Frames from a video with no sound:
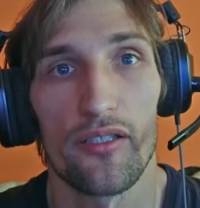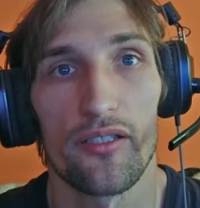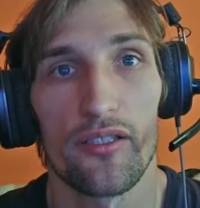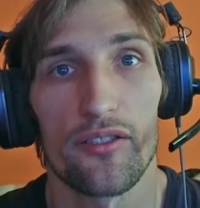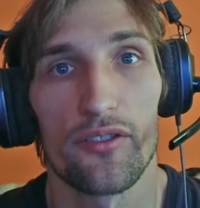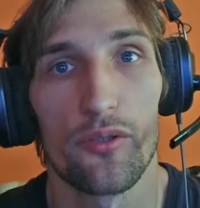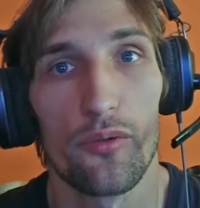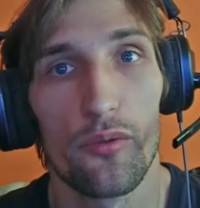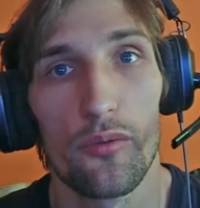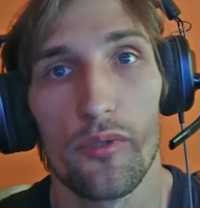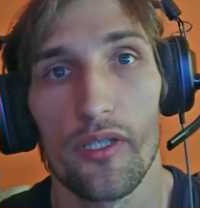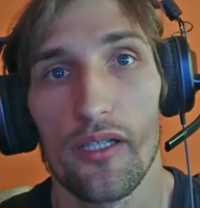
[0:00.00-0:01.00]
Uh,
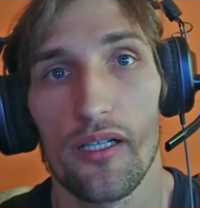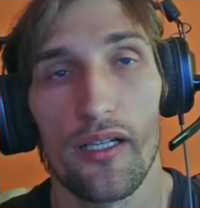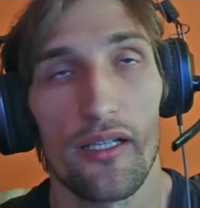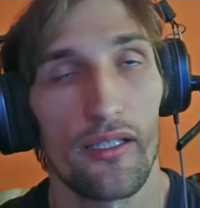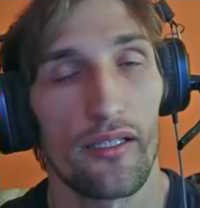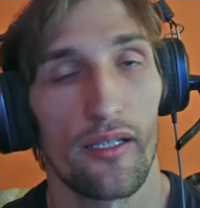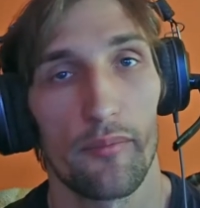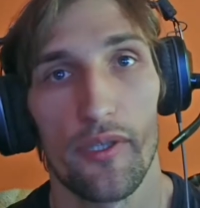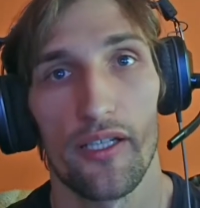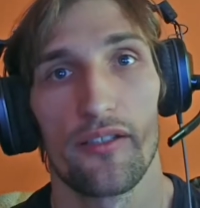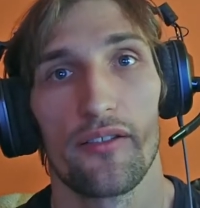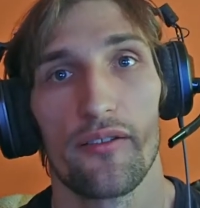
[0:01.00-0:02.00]
so I
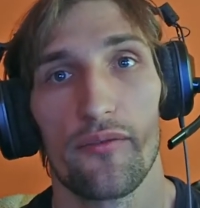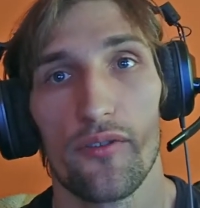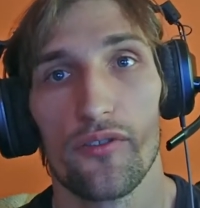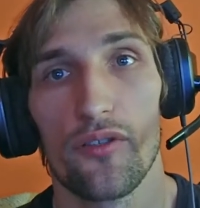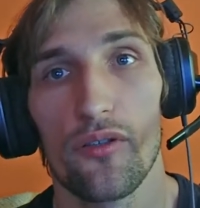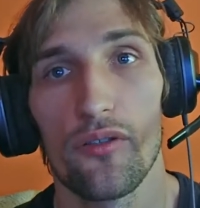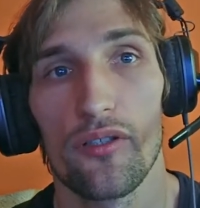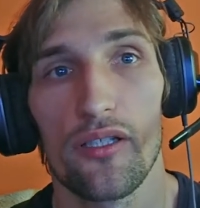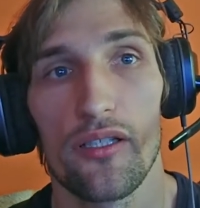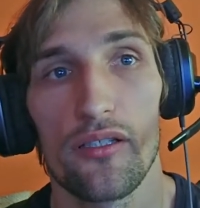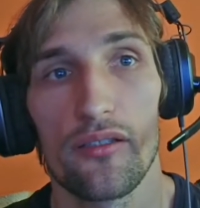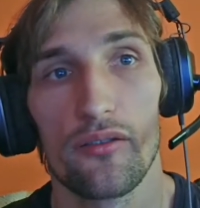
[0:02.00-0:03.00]
applied for the role
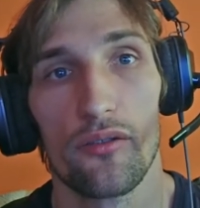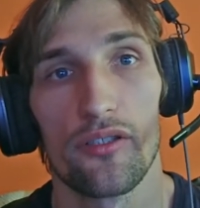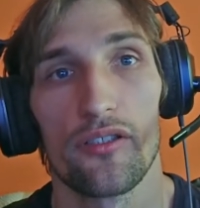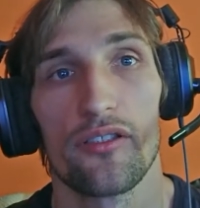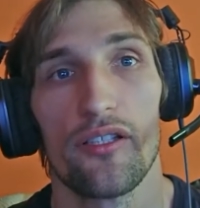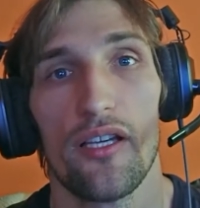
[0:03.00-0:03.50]
and got it.